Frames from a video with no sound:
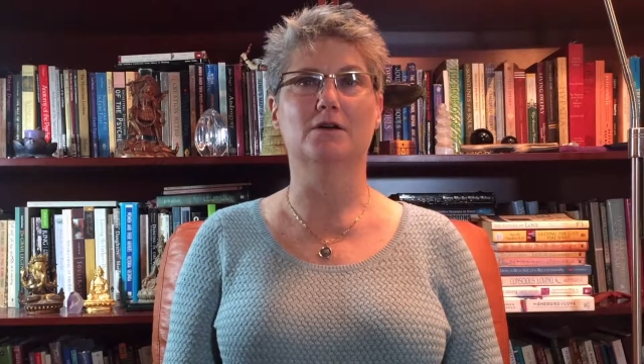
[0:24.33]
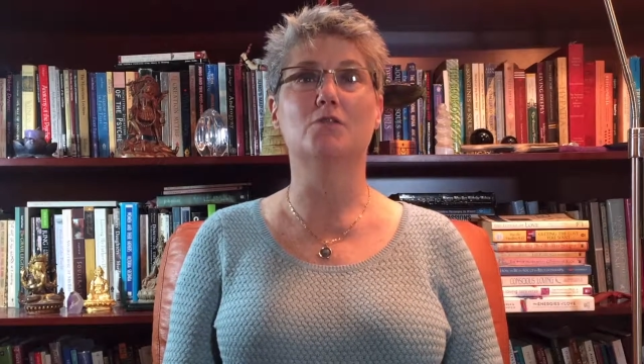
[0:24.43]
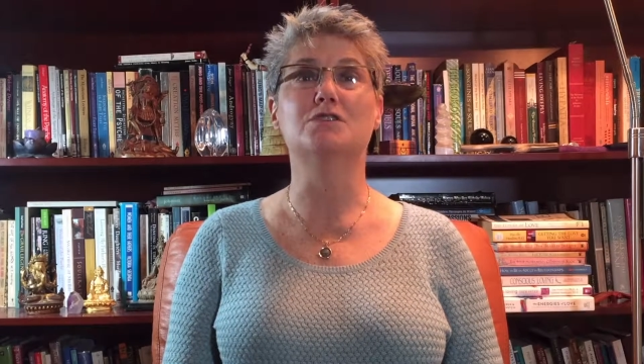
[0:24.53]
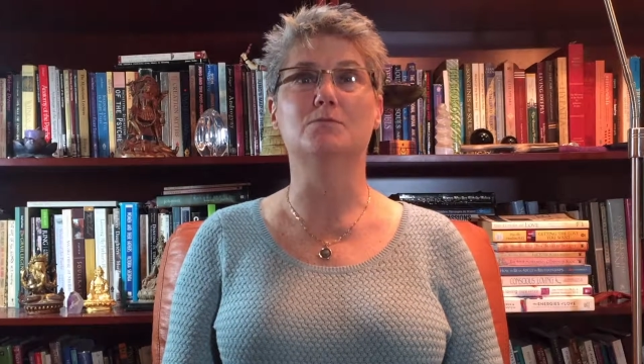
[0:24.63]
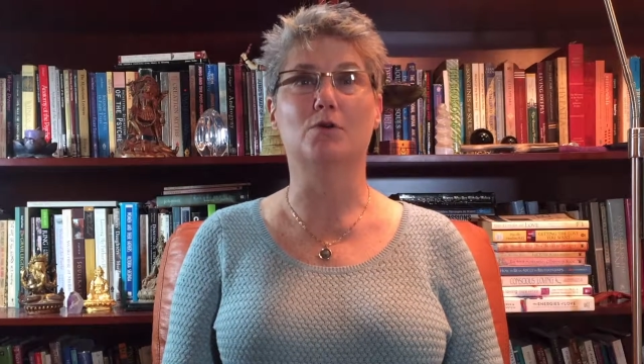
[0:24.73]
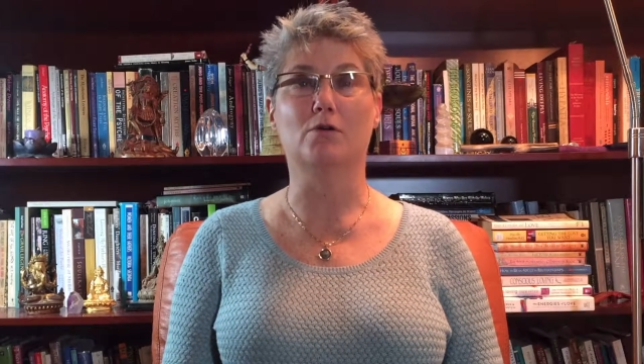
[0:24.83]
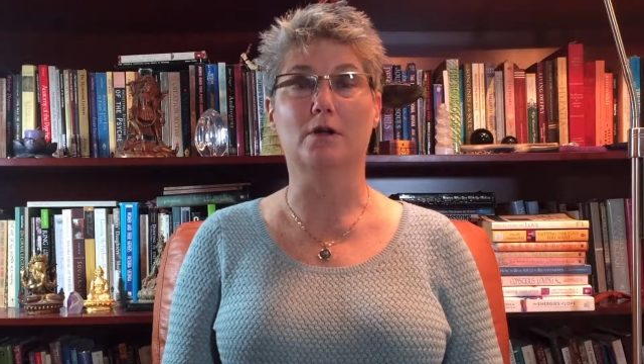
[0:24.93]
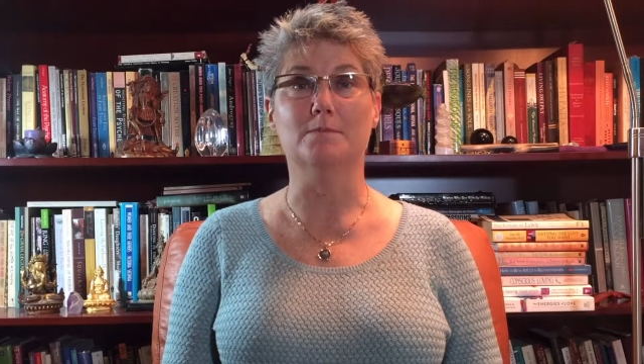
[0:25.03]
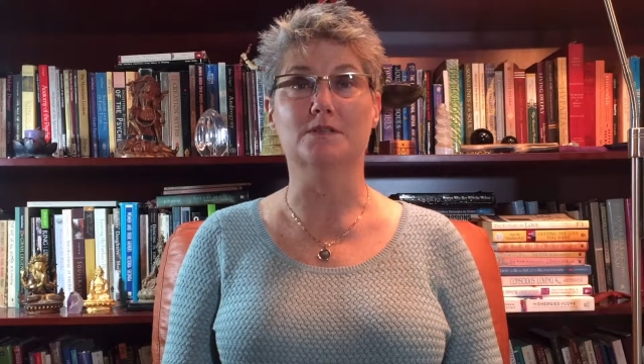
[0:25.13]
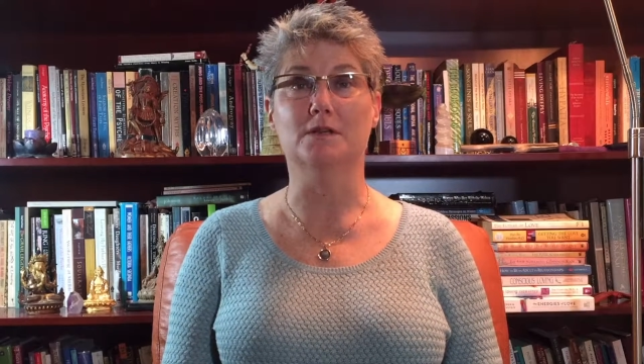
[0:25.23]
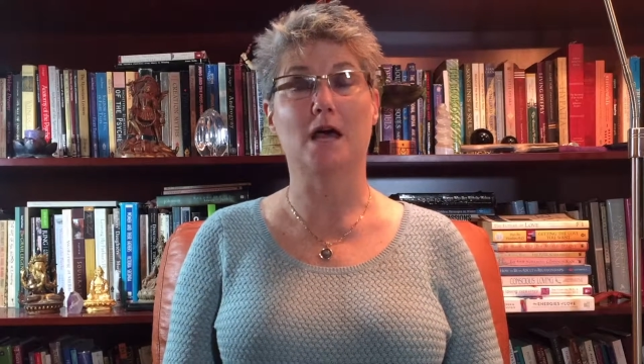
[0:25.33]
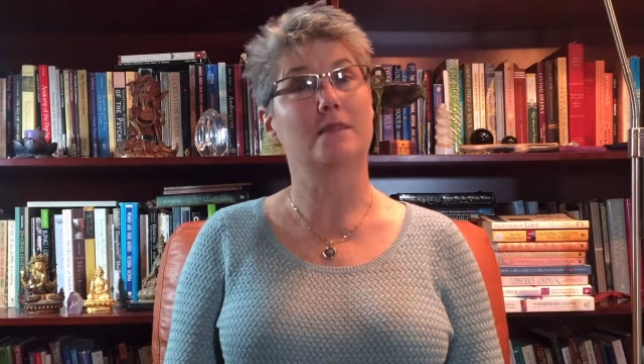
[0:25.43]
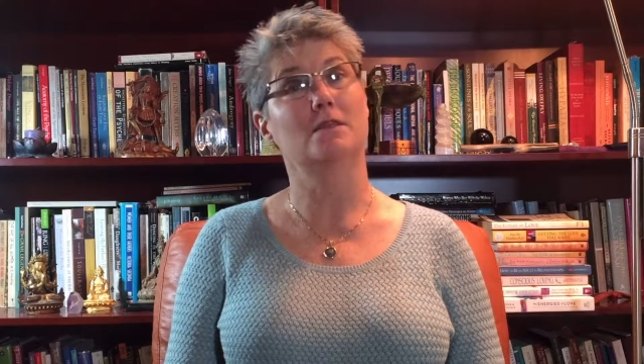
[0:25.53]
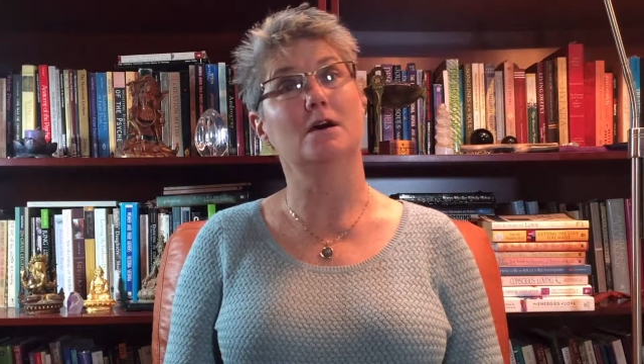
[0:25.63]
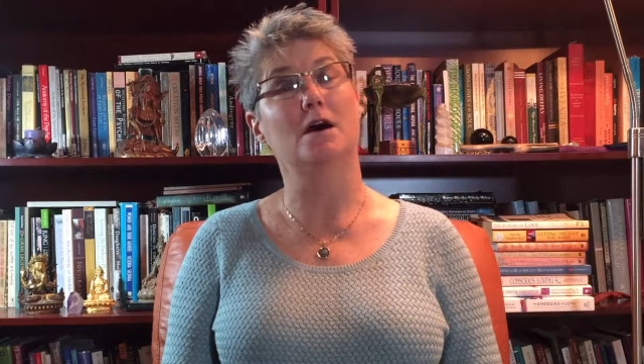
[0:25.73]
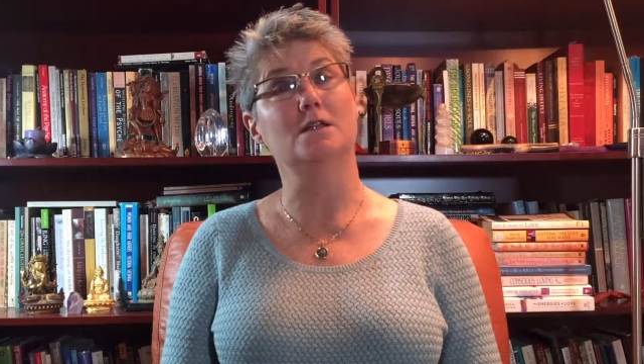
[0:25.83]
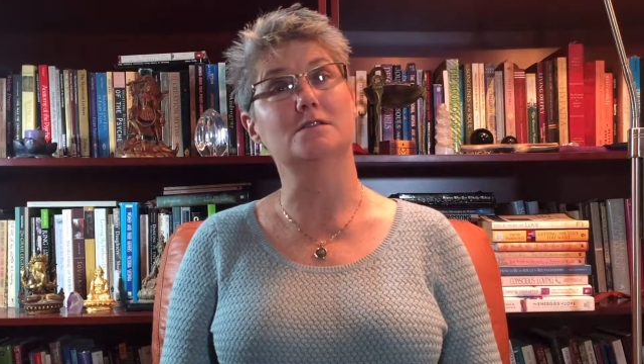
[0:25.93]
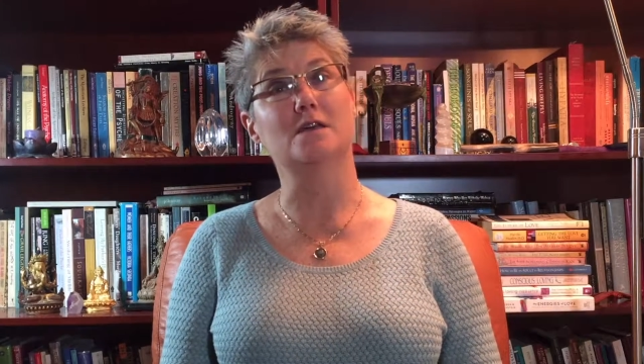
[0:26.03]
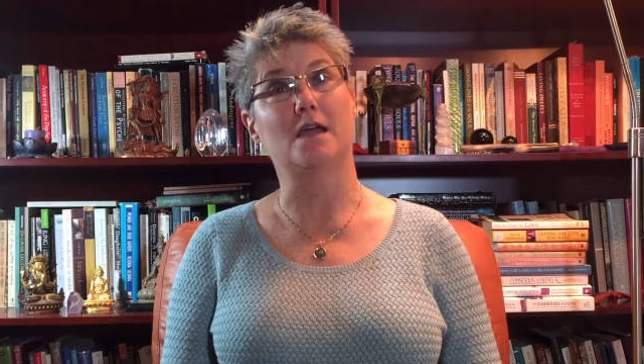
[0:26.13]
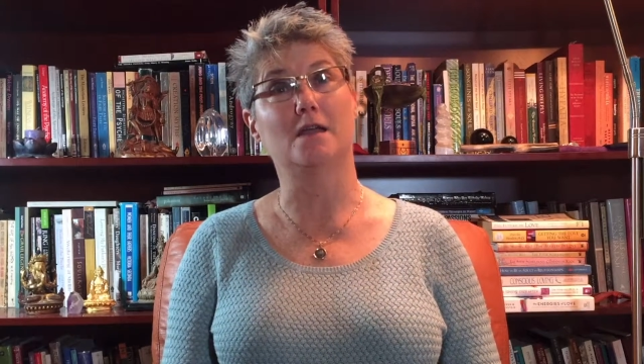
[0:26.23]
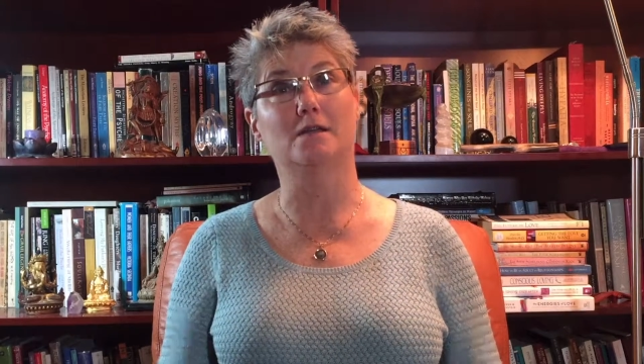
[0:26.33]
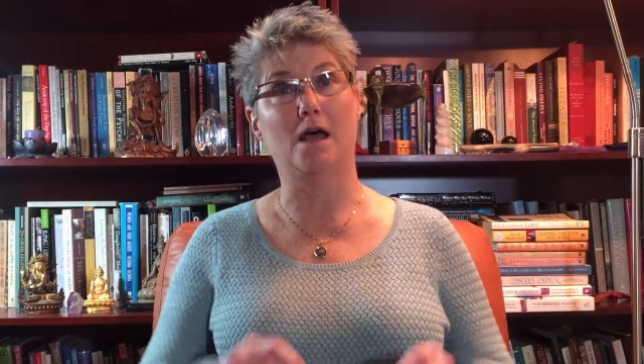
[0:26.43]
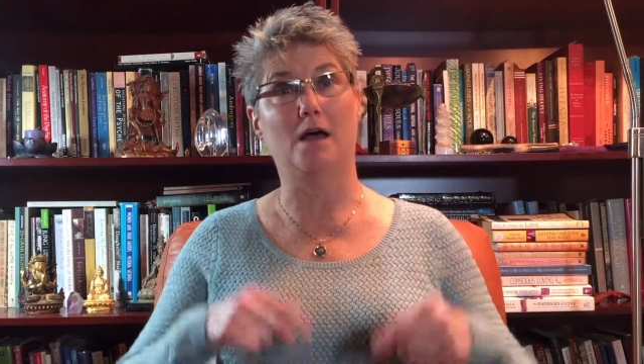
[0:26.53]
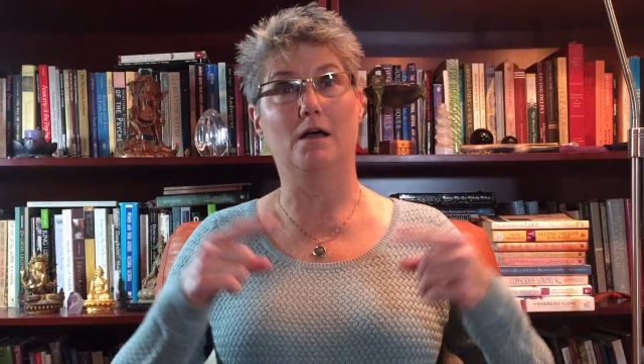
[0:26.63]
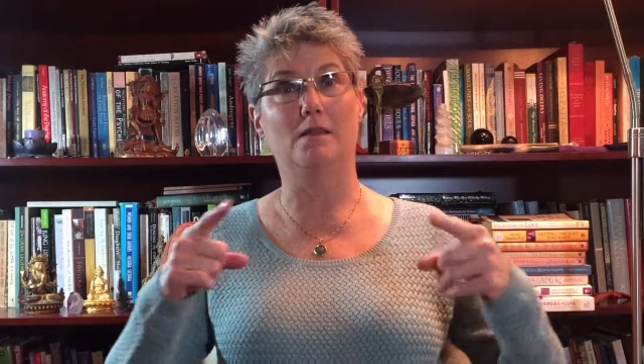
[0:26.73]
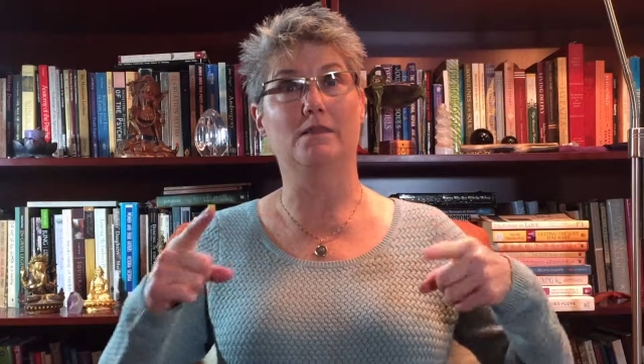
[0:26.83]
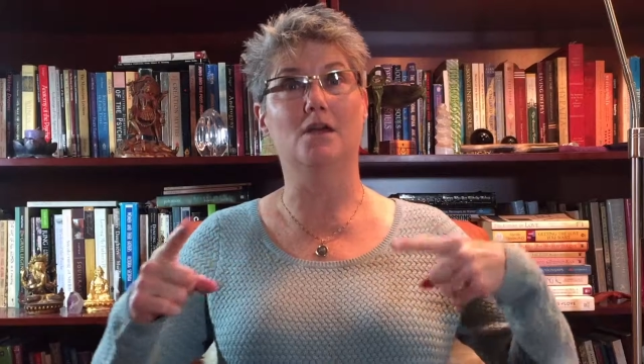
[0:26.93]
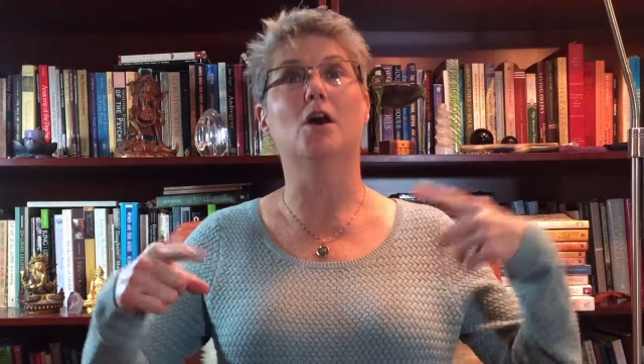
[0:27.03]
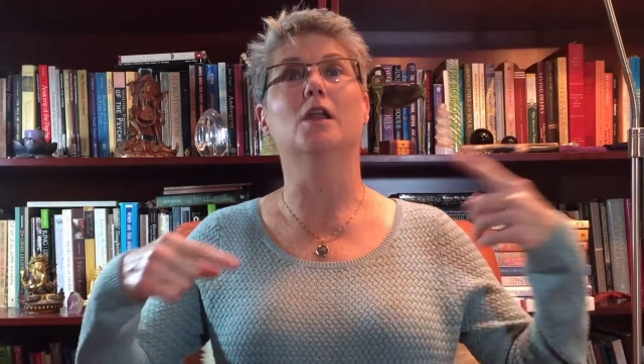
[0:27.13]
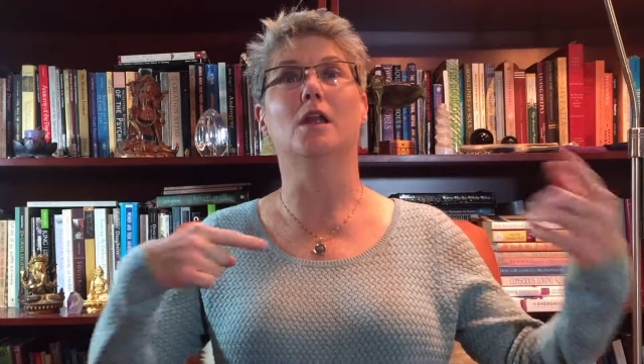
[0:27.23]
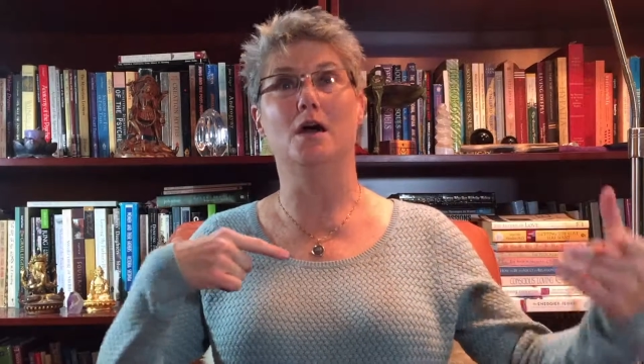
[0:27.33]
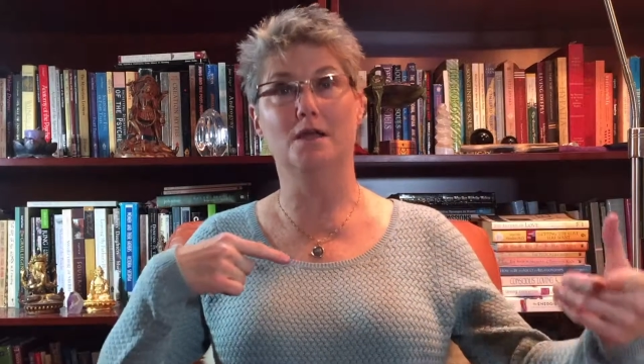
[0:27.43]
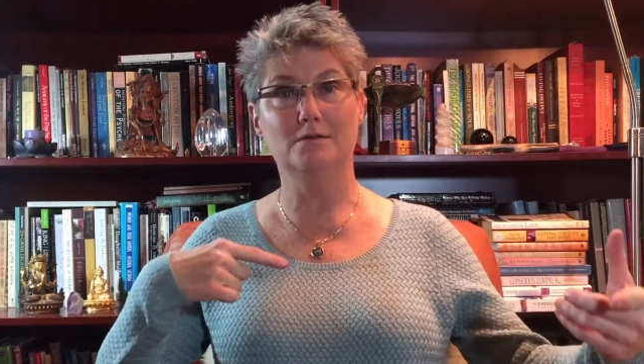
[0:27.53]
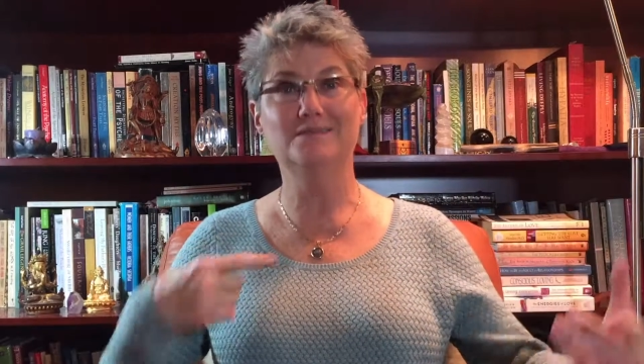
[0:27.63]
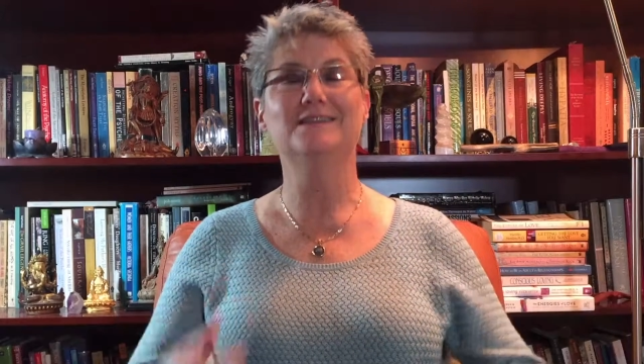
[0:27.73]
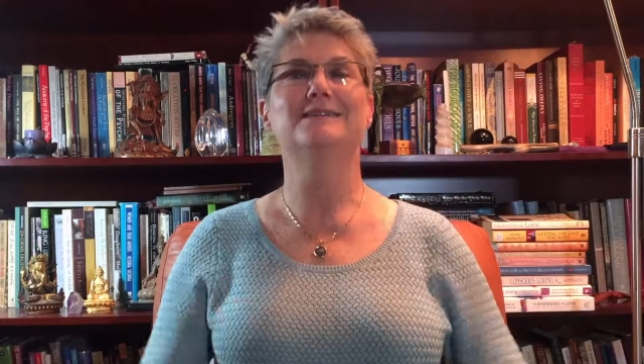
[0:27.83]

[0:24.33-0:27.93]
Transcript: coaching programs, and not the on-site, not on the online